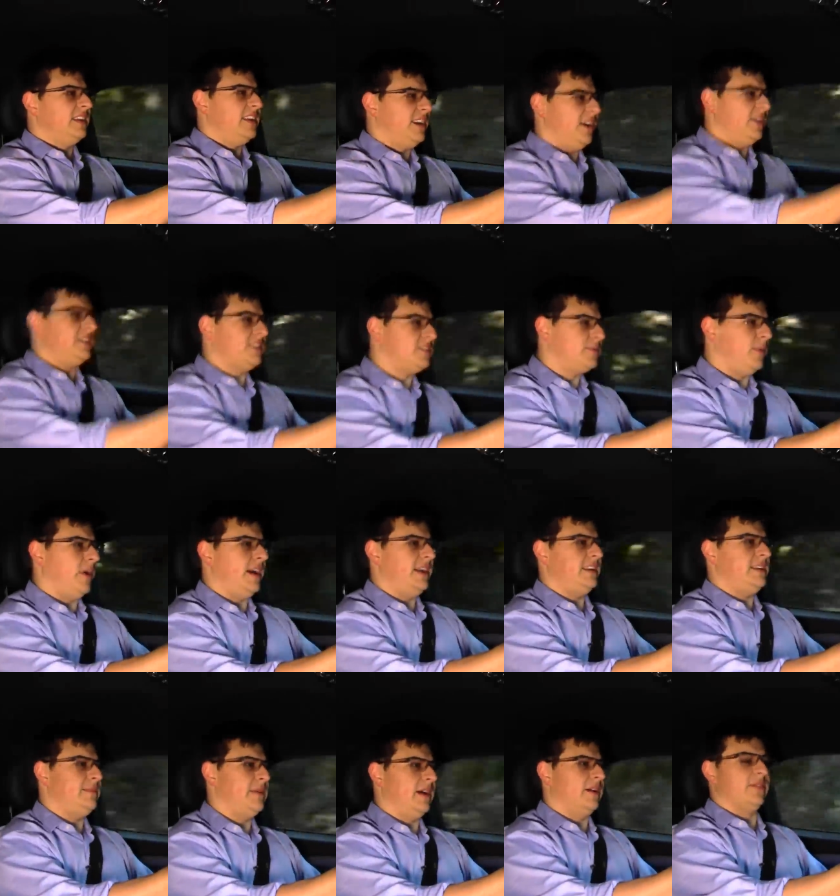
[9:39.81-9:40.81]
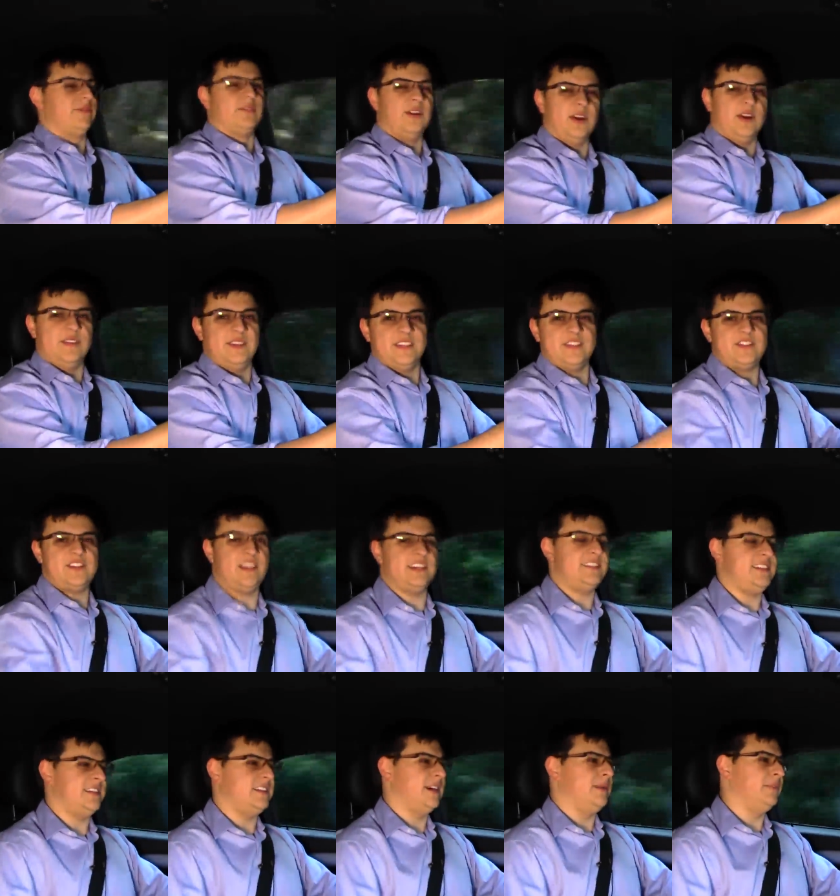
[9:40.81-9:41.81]
Now on this windy mountain road, this
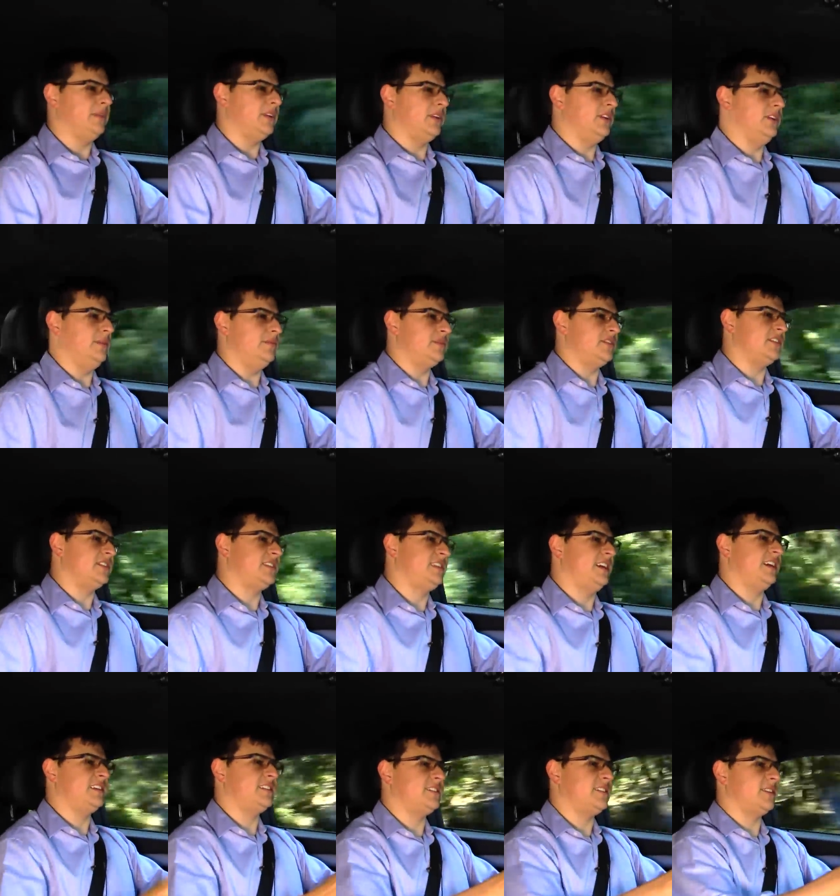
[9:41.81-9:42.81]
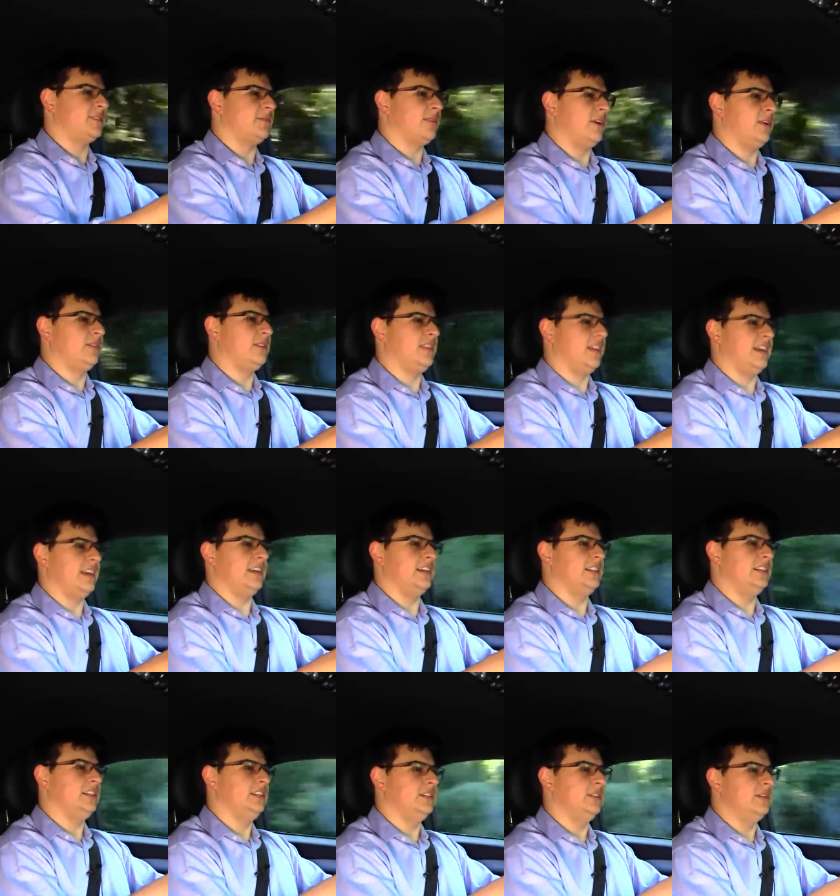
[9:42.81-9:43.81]
J C W coupe just sticks to the road like
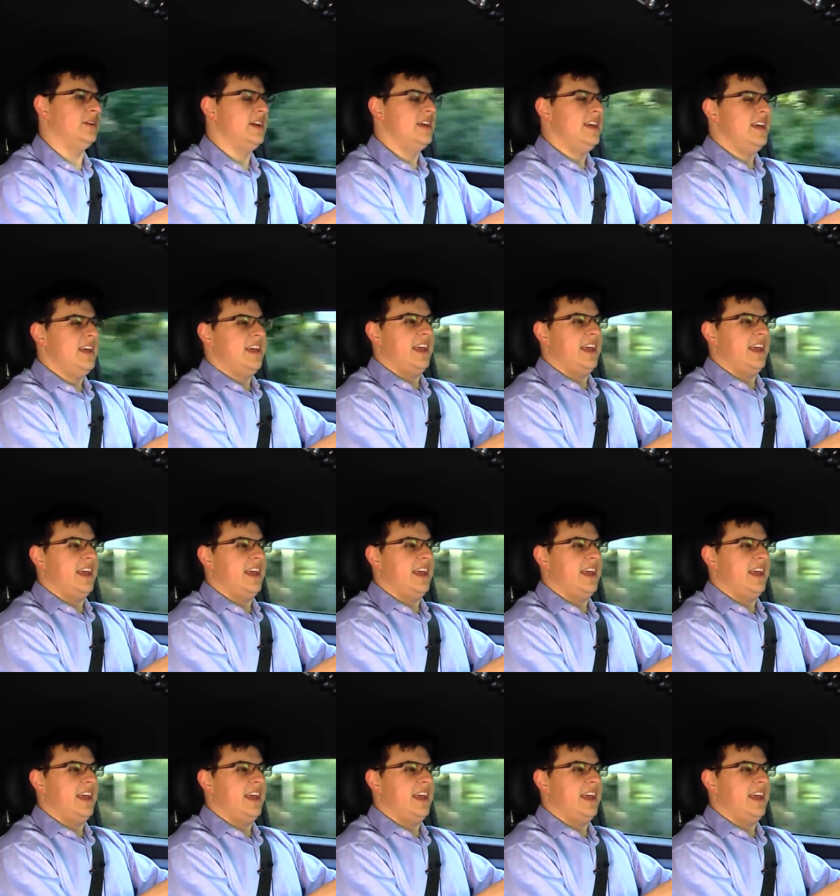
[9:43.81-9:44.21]
glue,